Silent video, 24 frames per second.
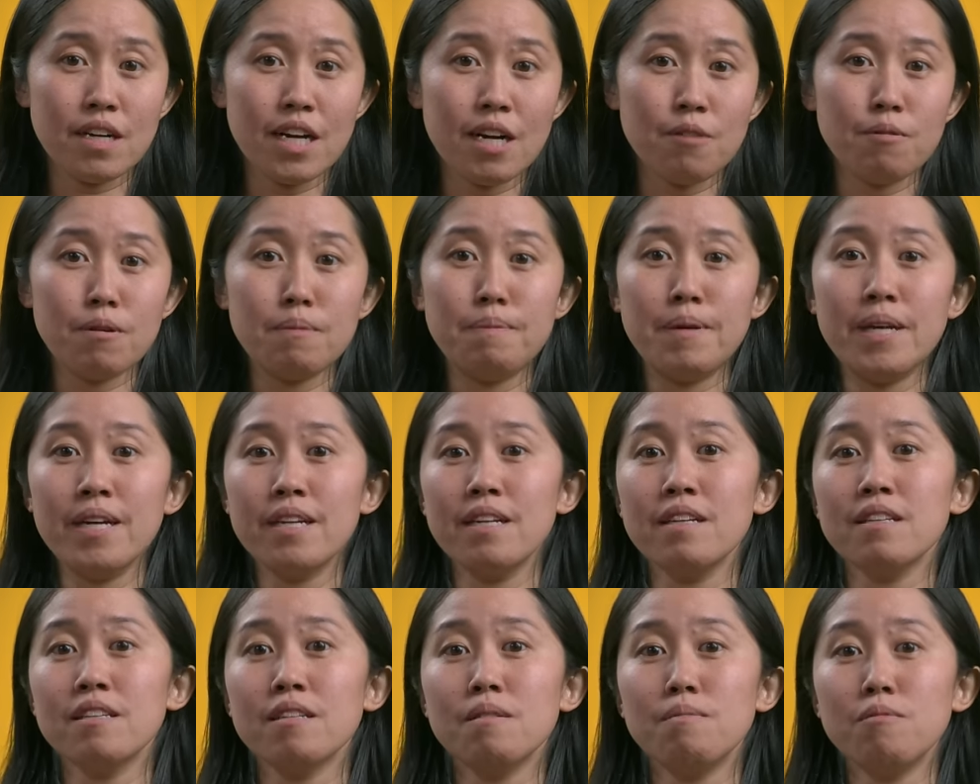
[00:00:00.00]
it
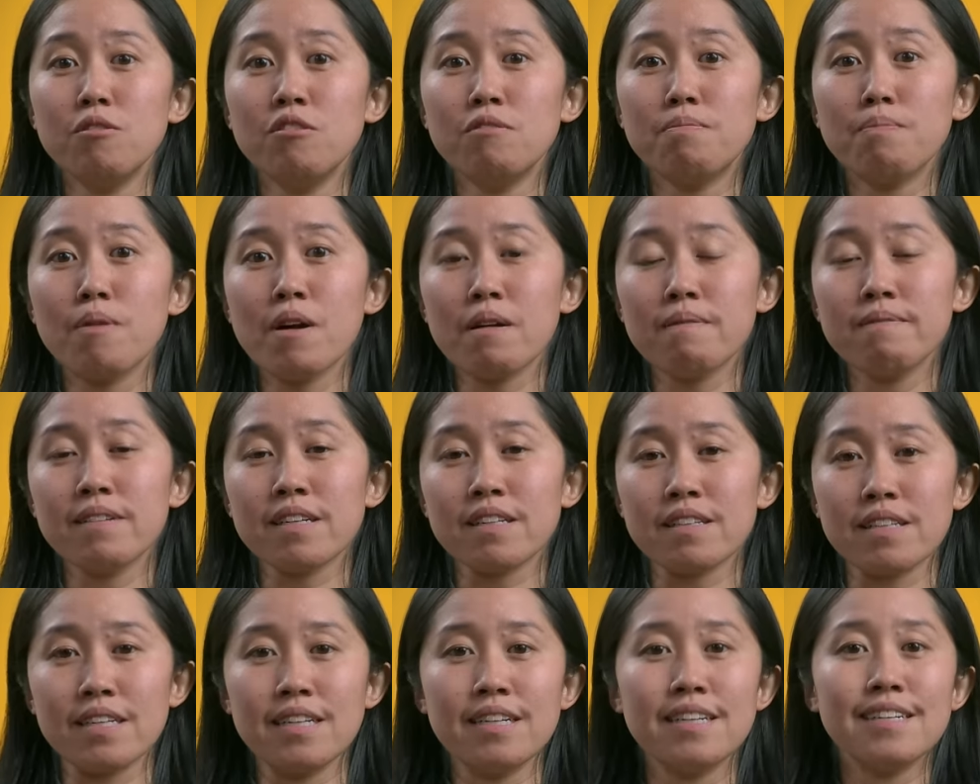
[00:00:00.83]
repeated the move
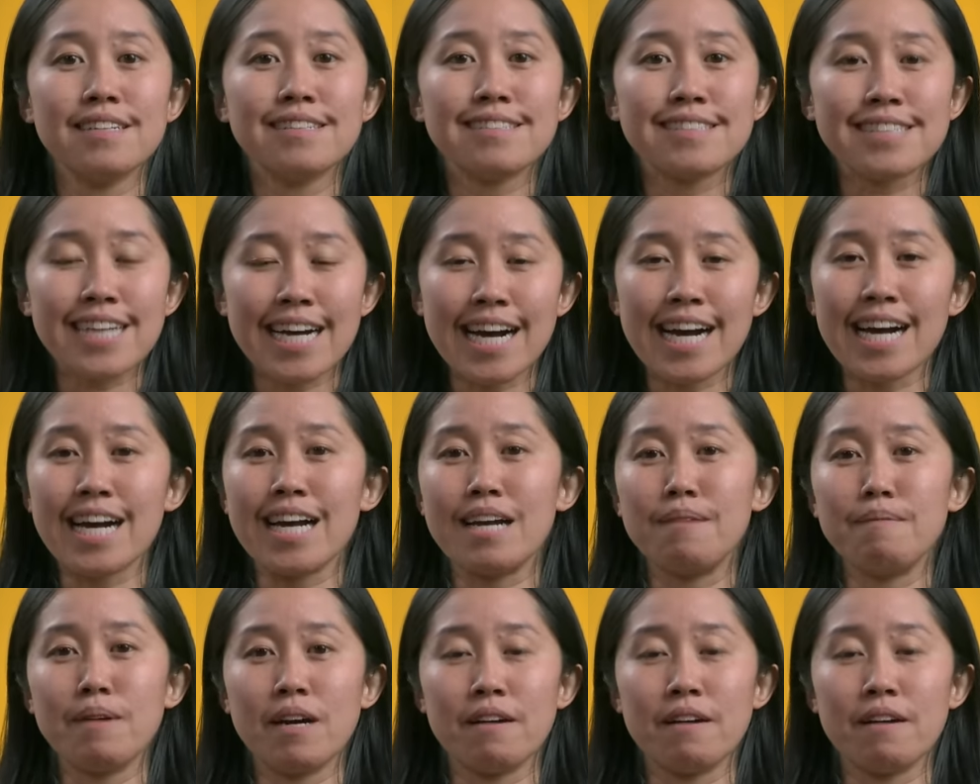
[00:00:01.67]
perfectly time